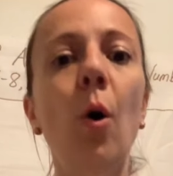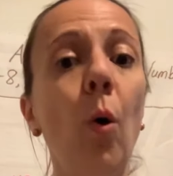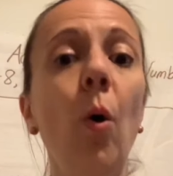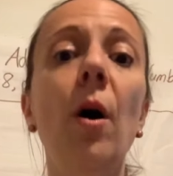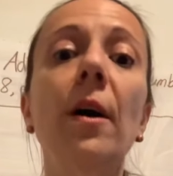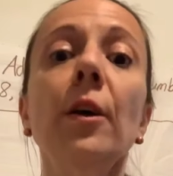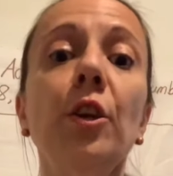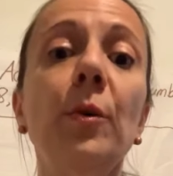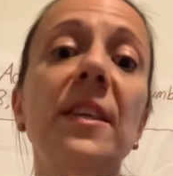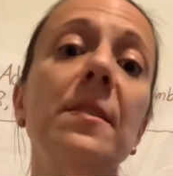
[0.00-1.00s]
or
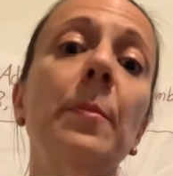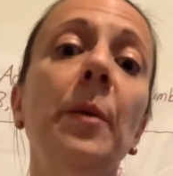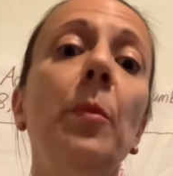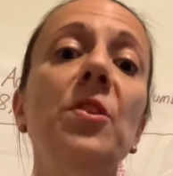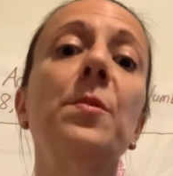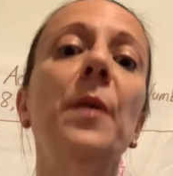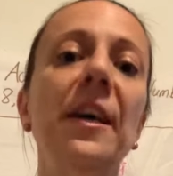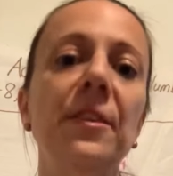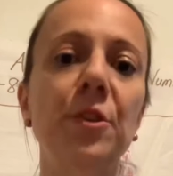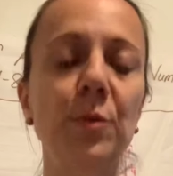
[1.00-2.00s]
you can simply multiply
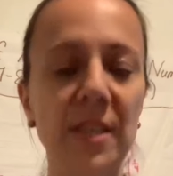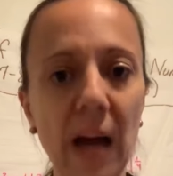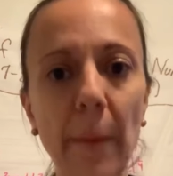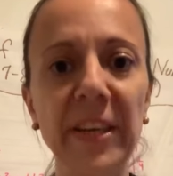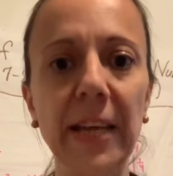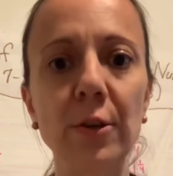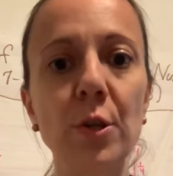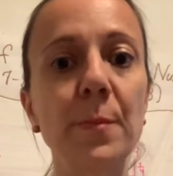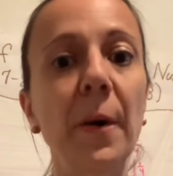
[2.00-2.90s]
the two denominators,